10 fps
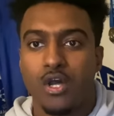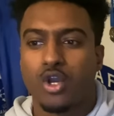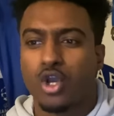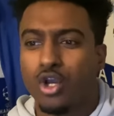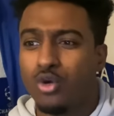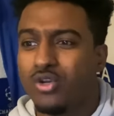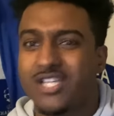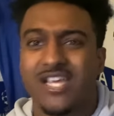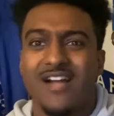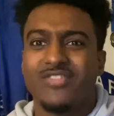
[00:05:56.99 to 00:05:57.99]

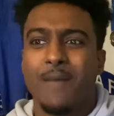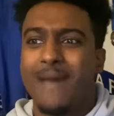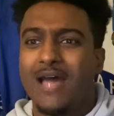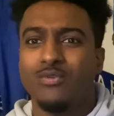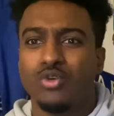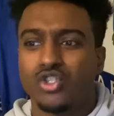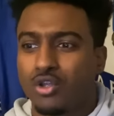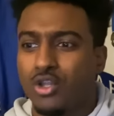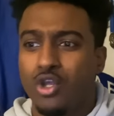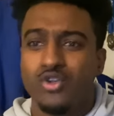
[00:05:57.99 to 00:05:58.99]
Clueless. The man was
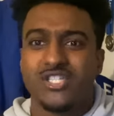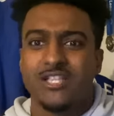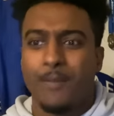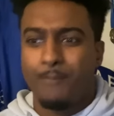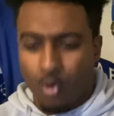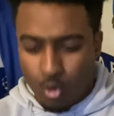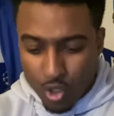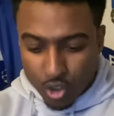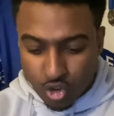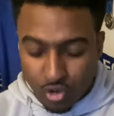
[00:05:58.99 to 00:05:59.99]
losing the ball,
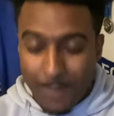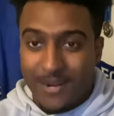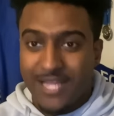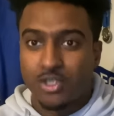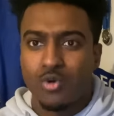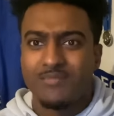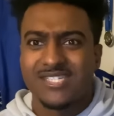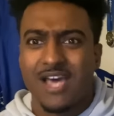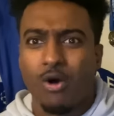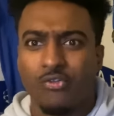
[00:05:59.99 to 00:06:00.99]
dribbling to
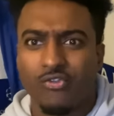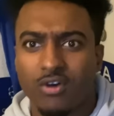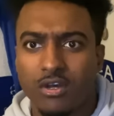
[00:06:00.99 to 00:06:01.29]
himself.